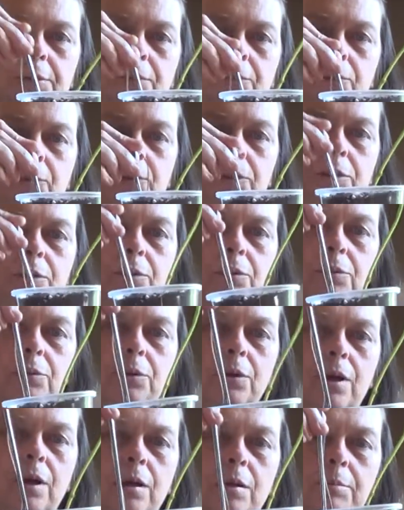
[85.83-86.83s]
When you
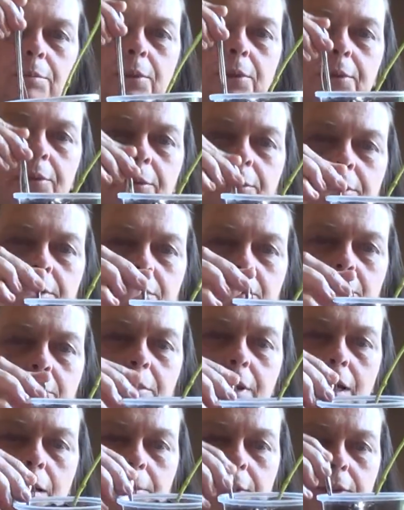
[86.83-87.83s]
um, put the
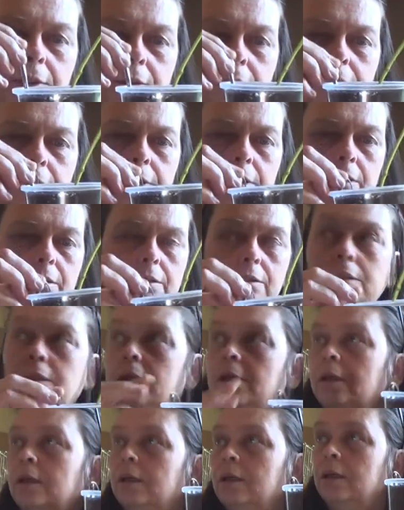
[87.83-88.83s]
thermometer in,
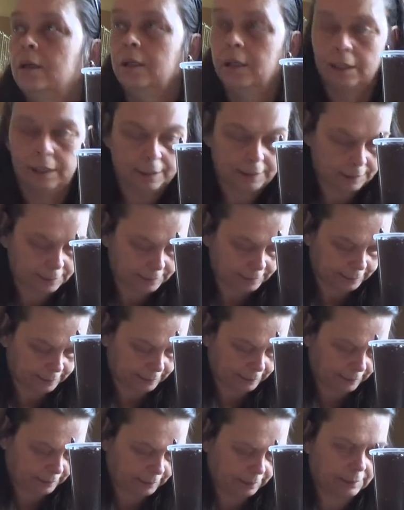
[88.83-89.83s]

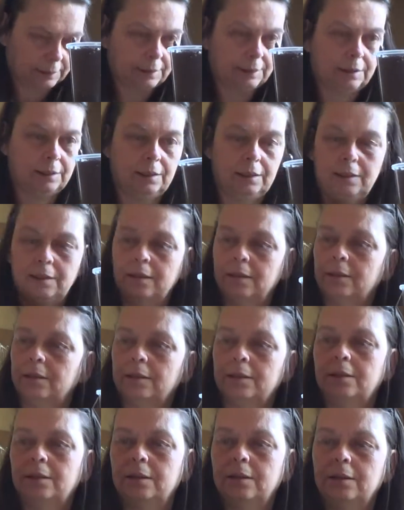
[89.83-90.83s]
it's...
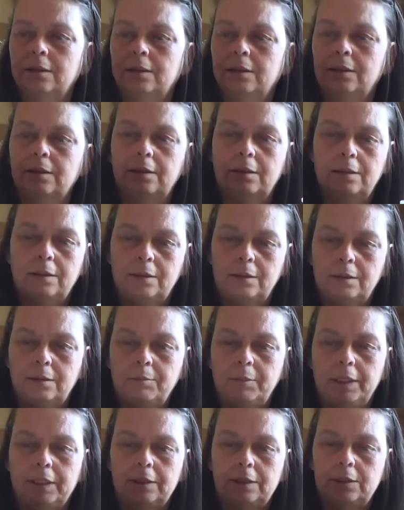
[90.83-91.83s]
Let
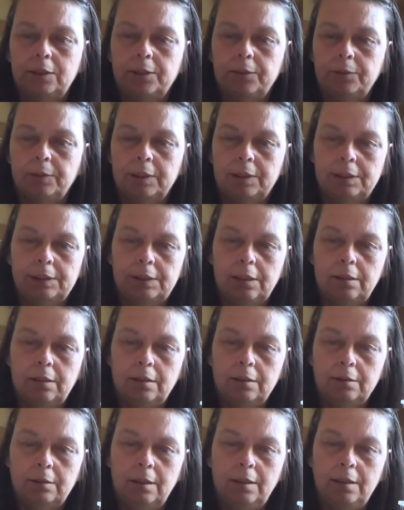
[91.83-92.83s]
me turn this on.